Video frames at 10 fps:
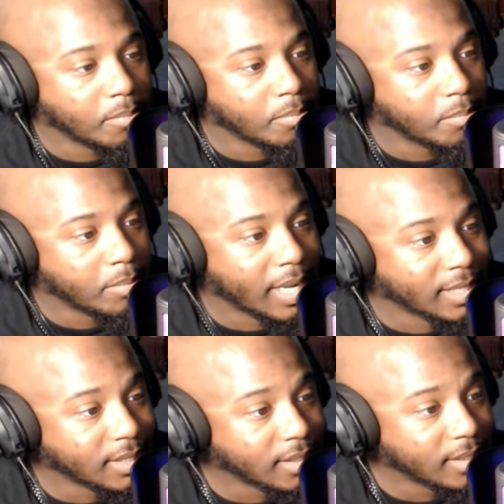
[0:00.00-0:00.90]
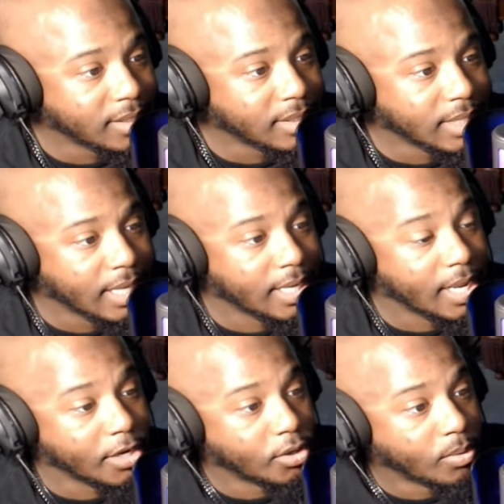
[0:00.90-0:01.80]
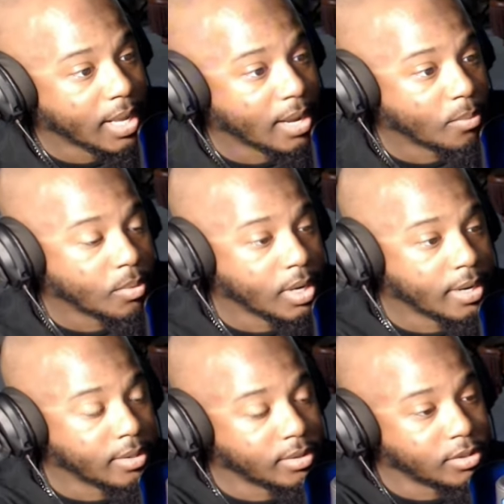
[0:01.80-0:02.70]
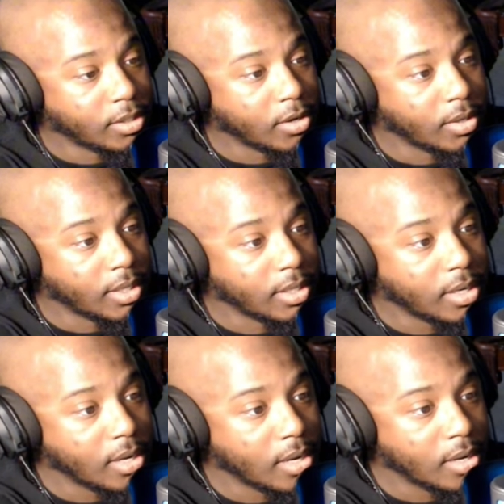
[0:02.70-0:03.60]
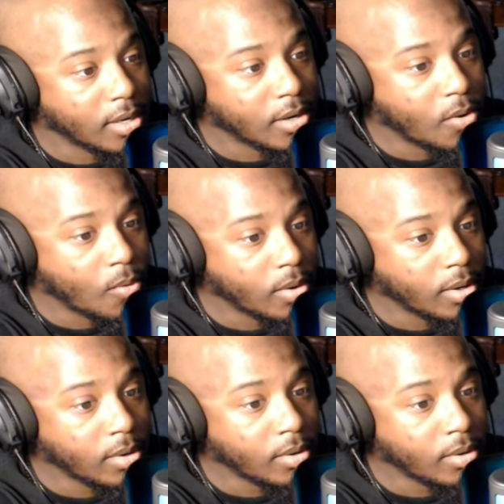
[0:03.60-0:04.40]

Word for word: bicyclists that they do that when they're turning a corner.